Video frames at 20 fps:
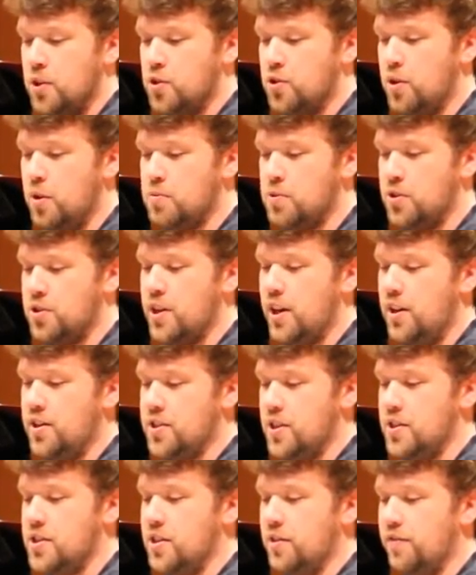Scripture
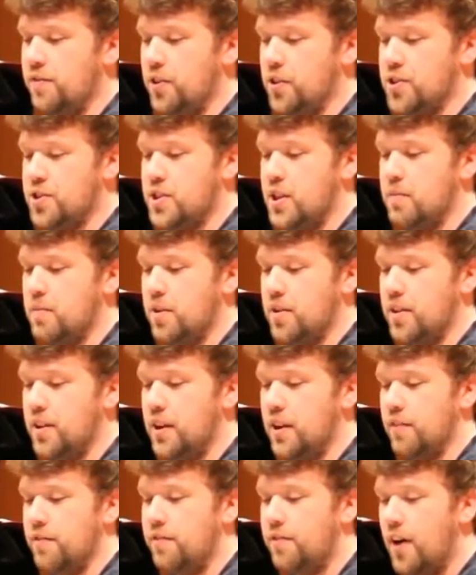tells us in 1
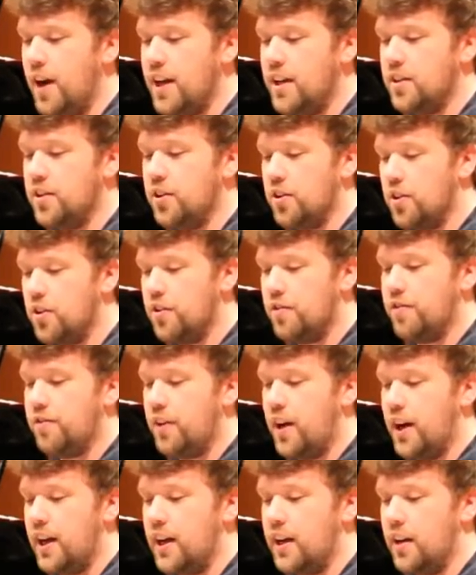Timothy fight the good
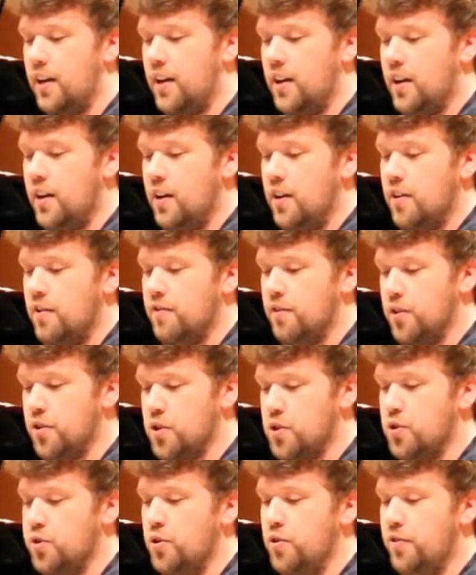fight for
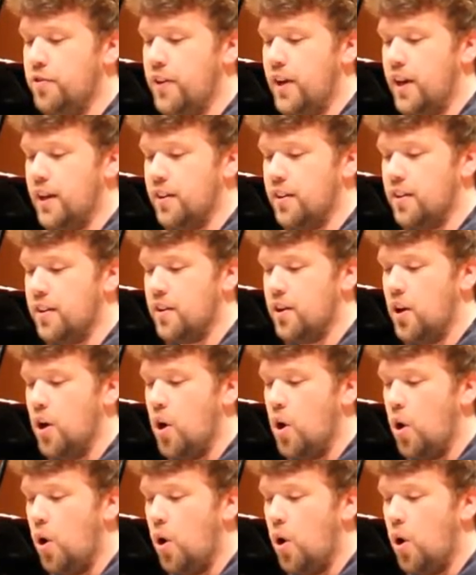the true faith,